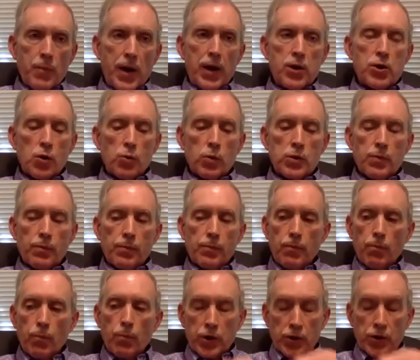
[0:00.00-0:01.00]
major
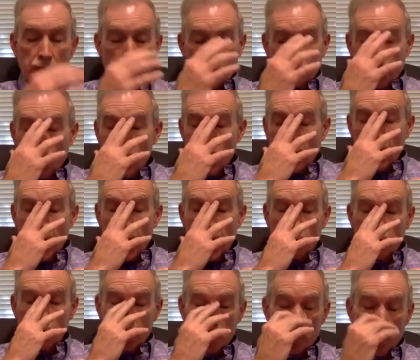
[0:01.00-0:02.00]
was foreign
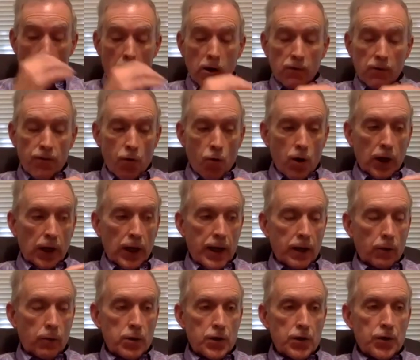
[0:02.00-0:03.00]
languages, modern foreign
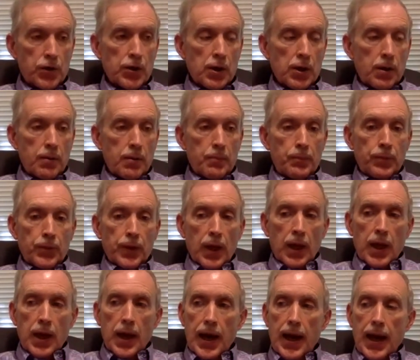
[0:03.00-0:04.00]
languages.
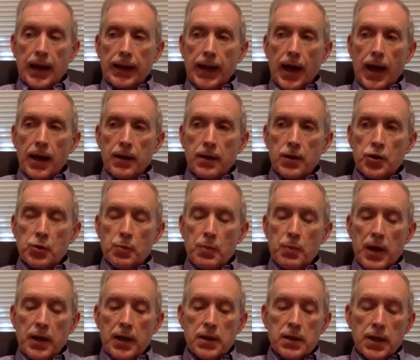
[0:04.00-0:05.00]
And I
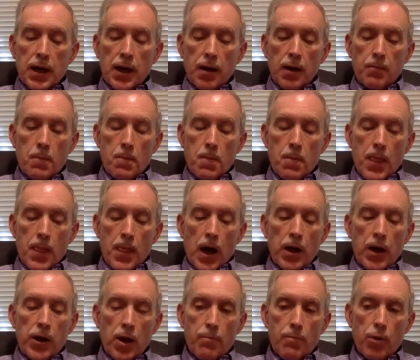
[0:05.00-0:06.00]
spent a
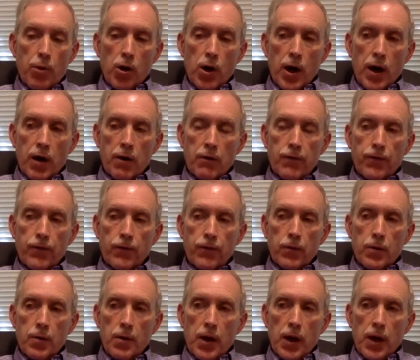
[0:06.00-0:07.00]
number of
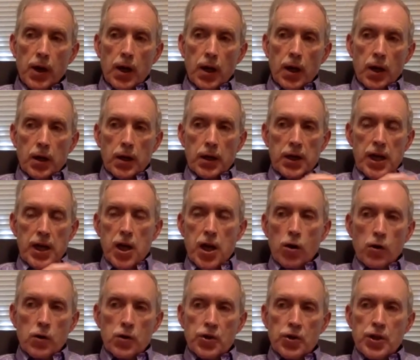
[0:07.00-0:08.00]

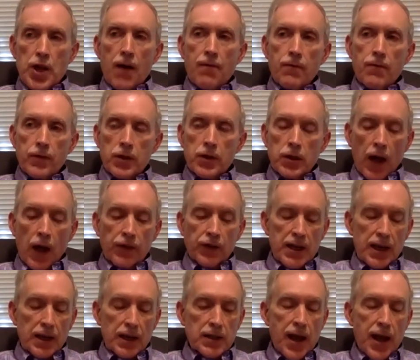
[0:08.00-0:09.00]
years, not
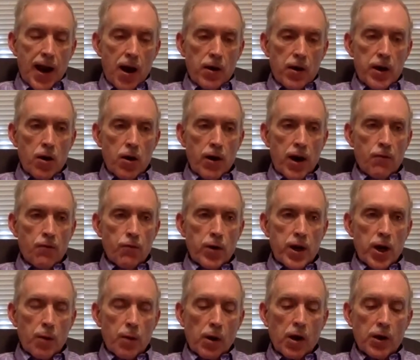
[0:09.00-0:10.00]
the entire year every
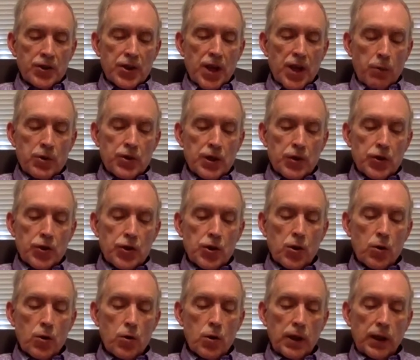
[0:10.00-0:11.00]
year because I was in
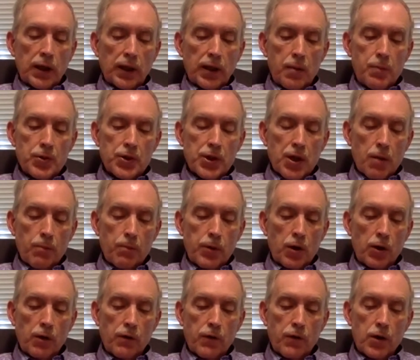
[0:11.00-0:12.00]
school at Lipscomb
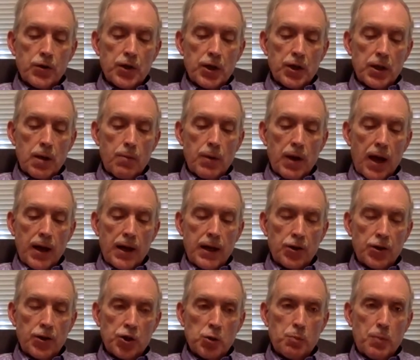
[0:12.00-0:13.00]
University, but
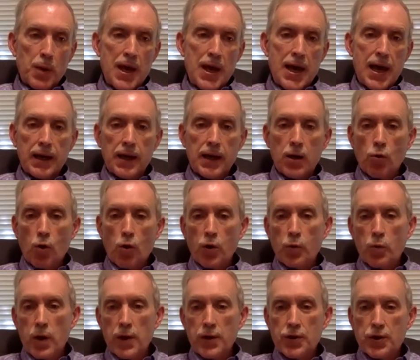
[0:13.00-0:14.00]
in Spain, in
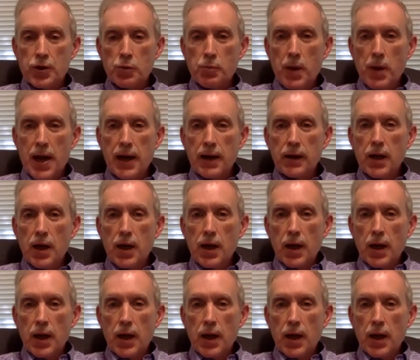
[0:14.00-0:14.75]
northwest Spain,